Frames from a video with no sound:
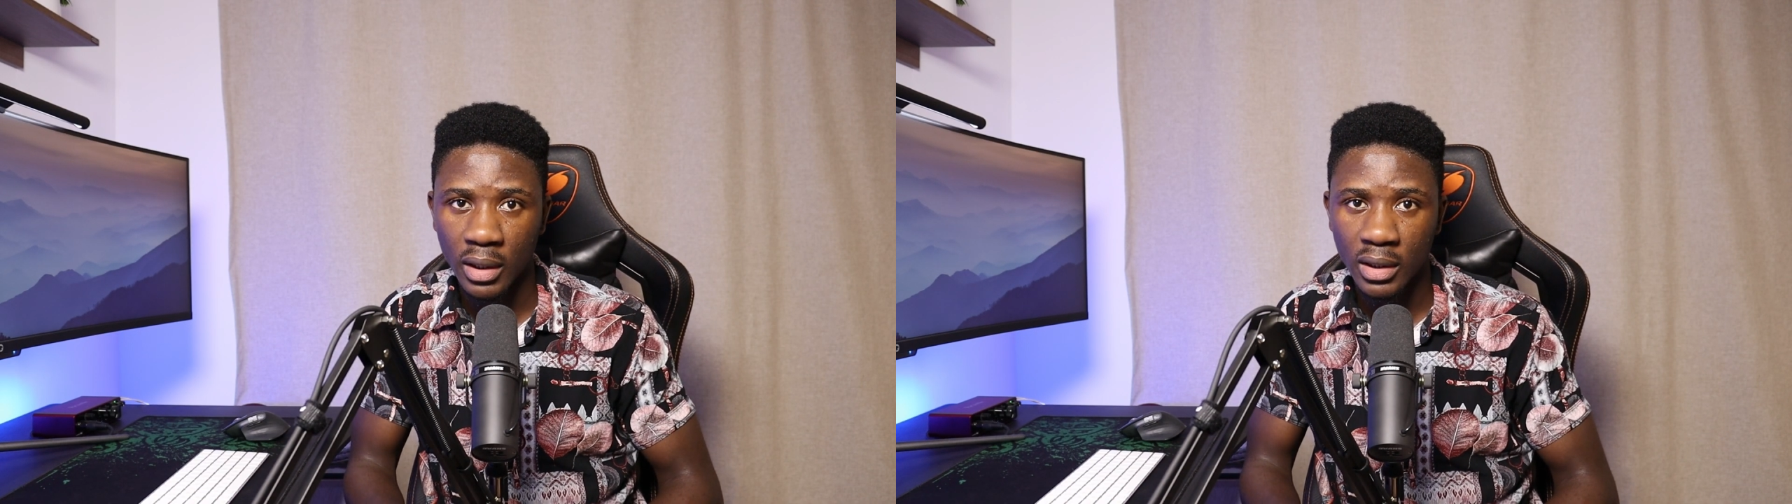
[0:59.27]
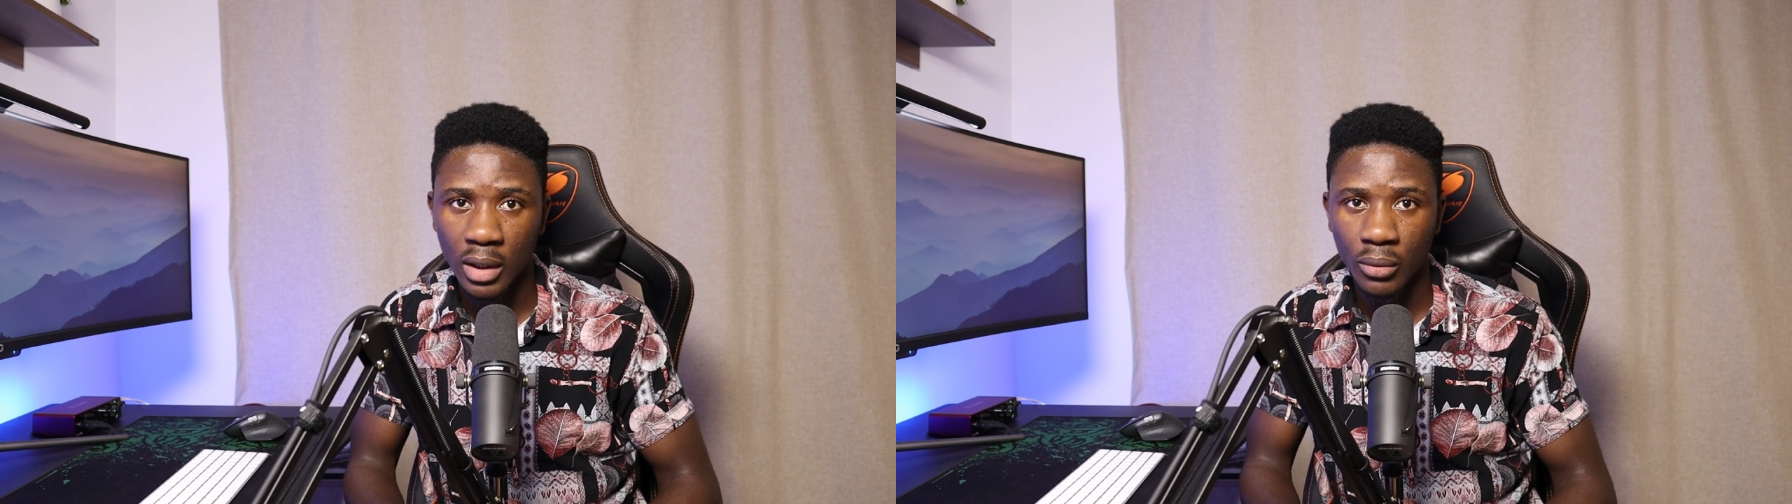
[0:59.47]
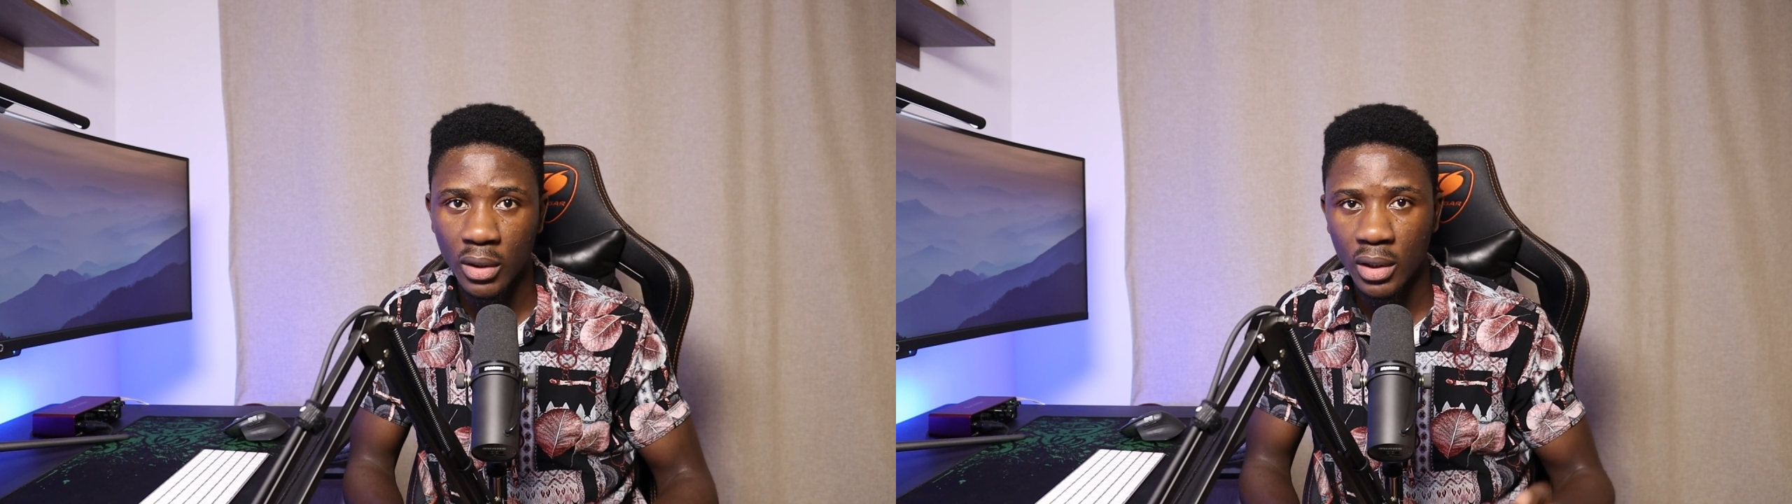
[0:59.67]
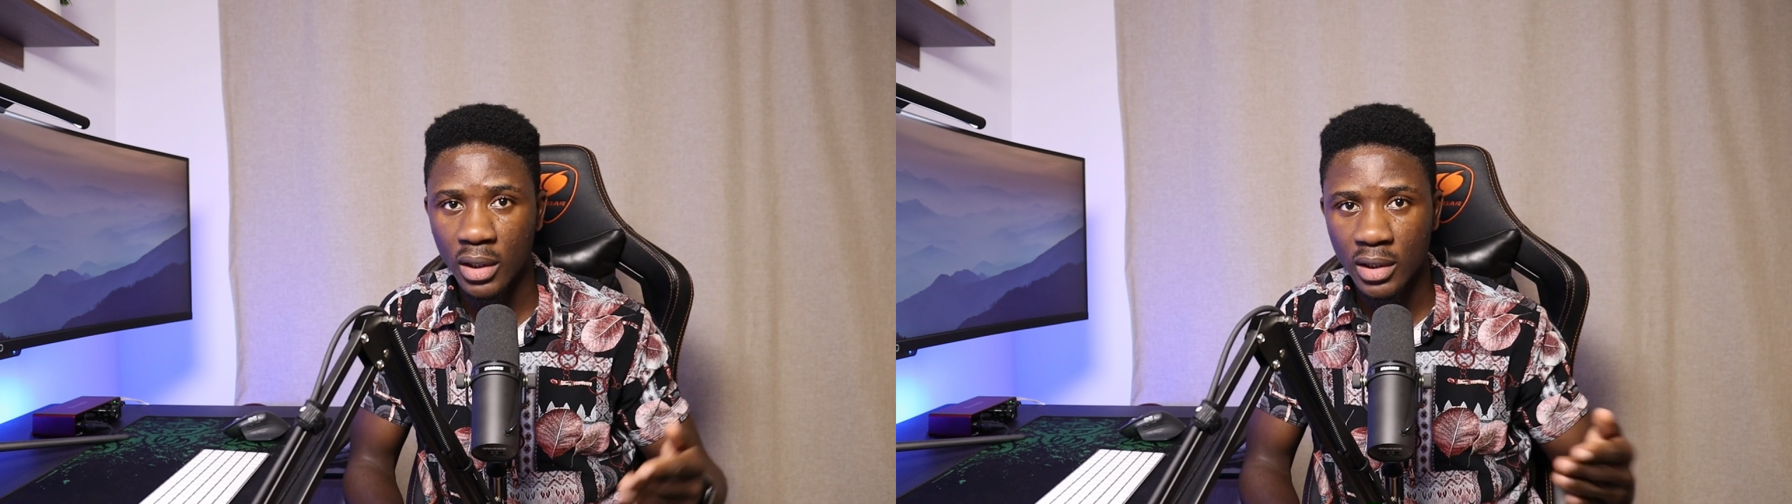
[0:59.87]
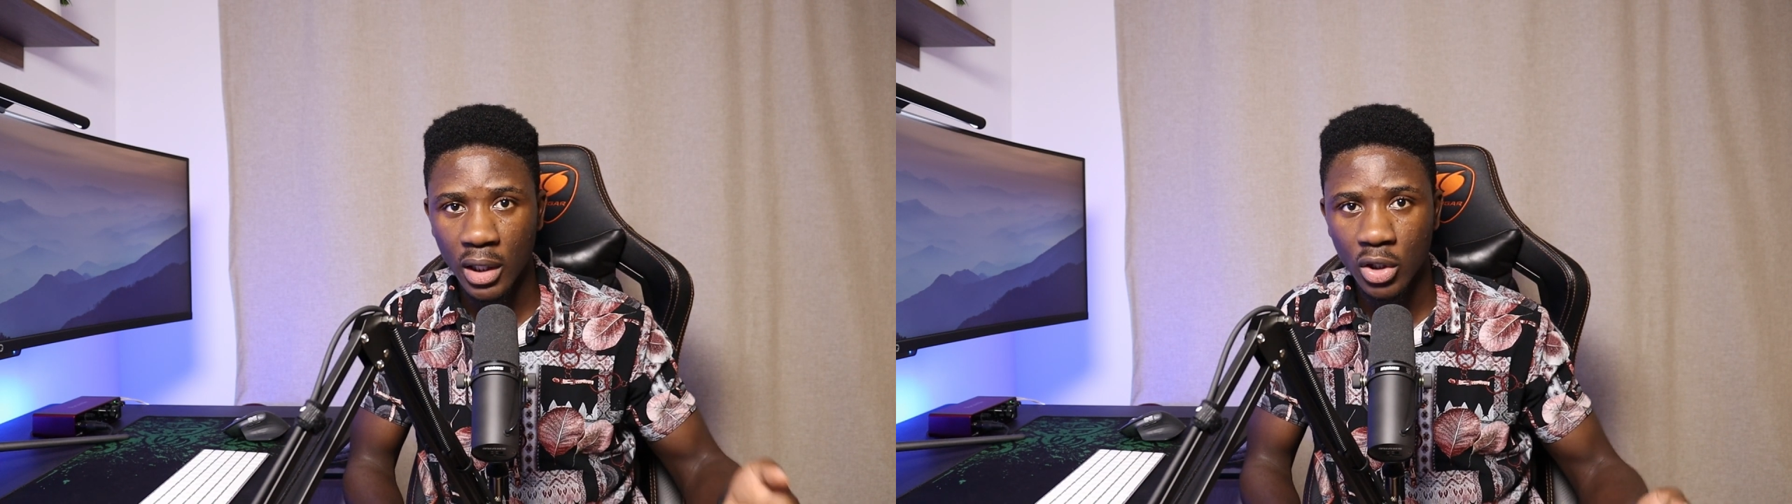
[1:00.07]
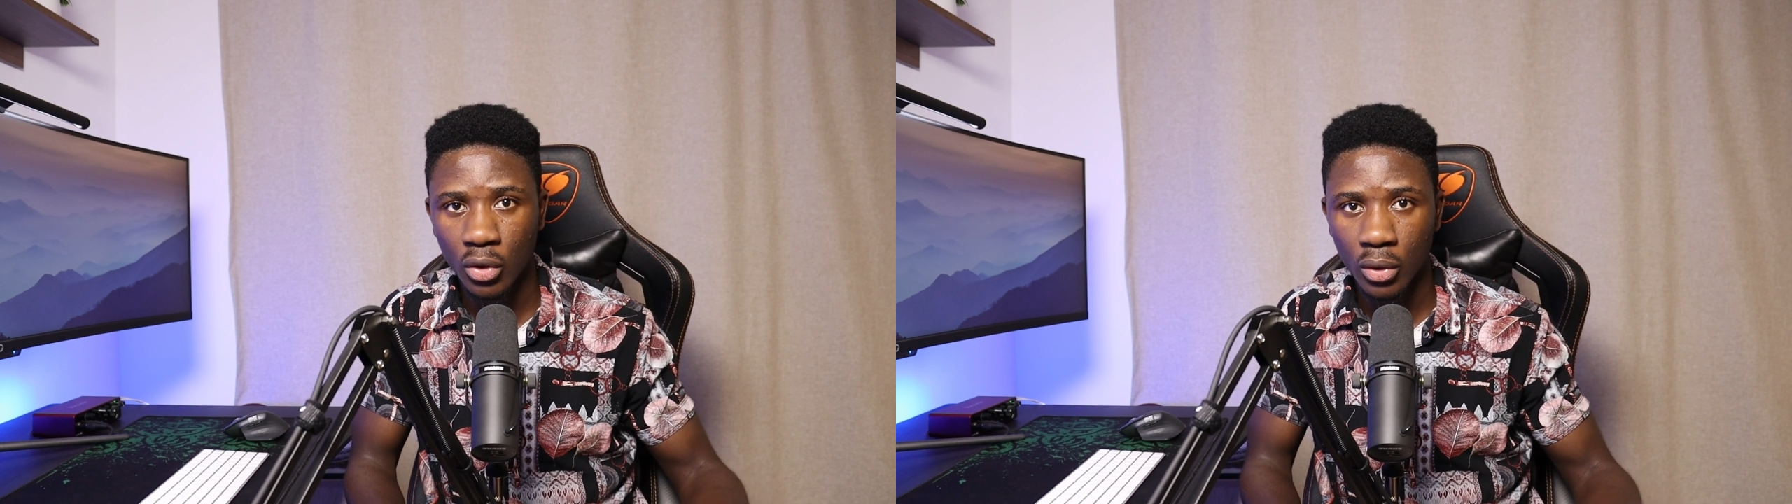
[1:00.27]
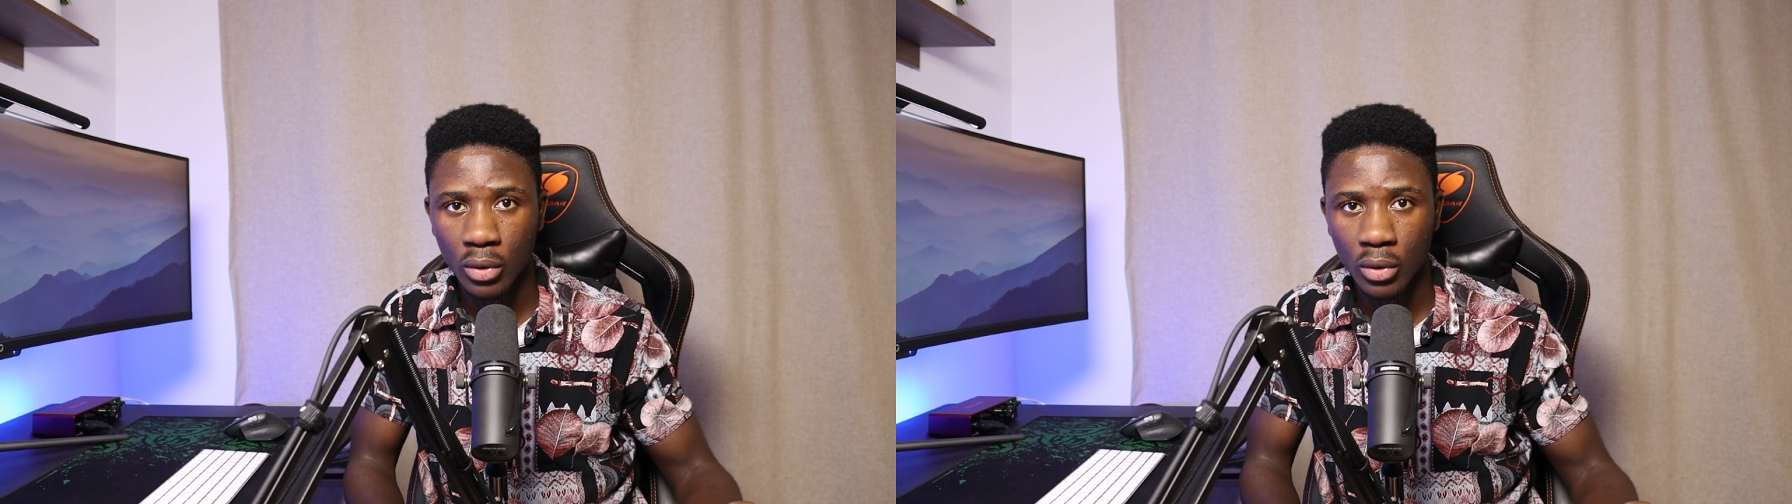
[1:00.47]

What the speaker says: nested within a section.